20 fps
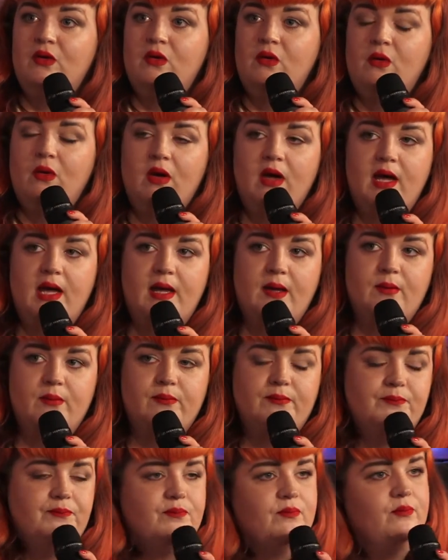
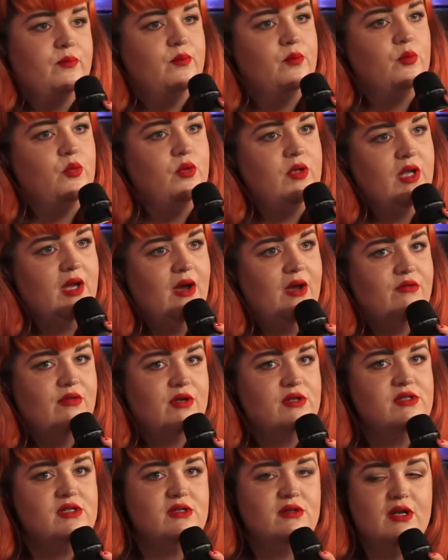But yeah, I've
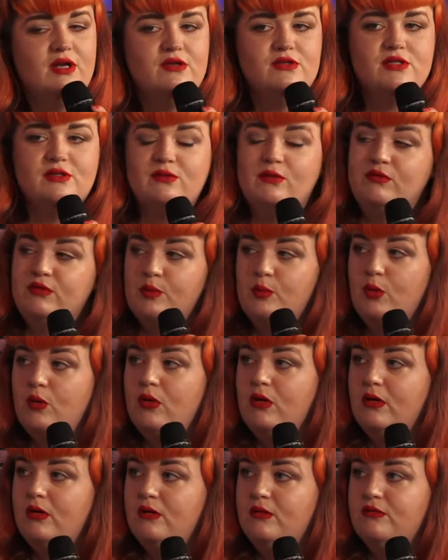actually learned to love it
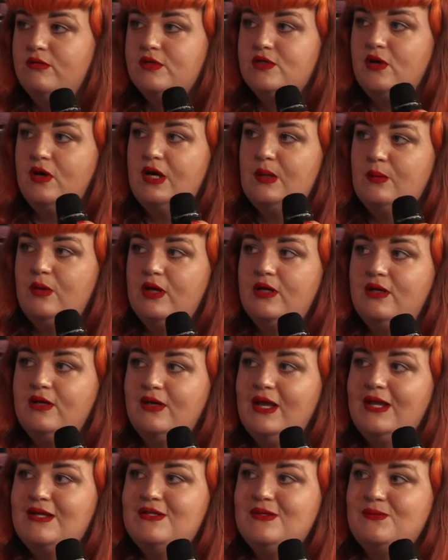more over time, like
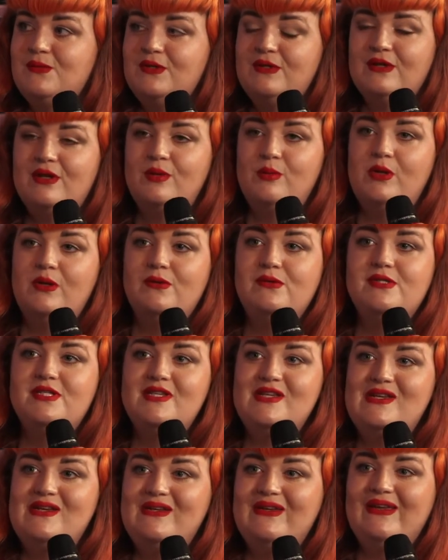connecting with the
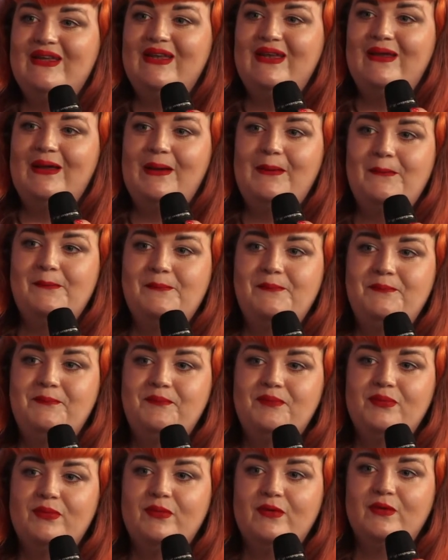community and
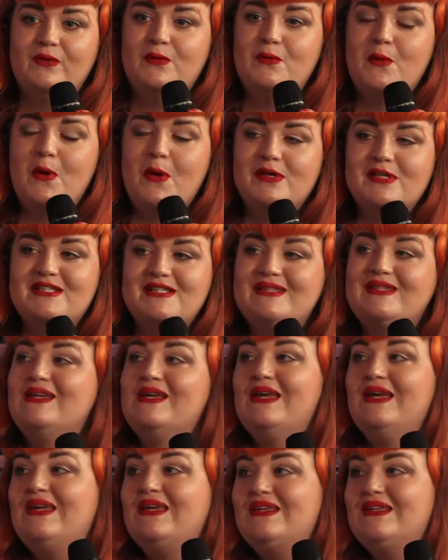crossing the
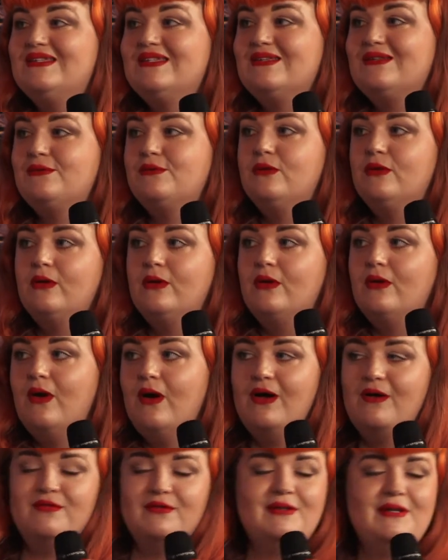kids, and
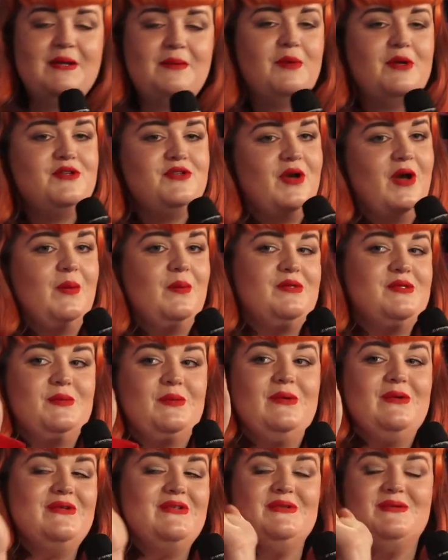I feel like my job is
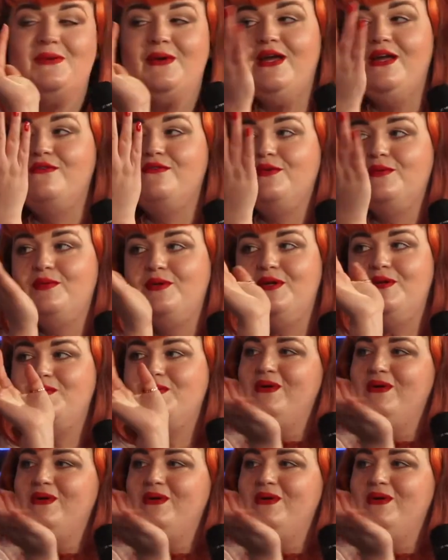more to wave at people.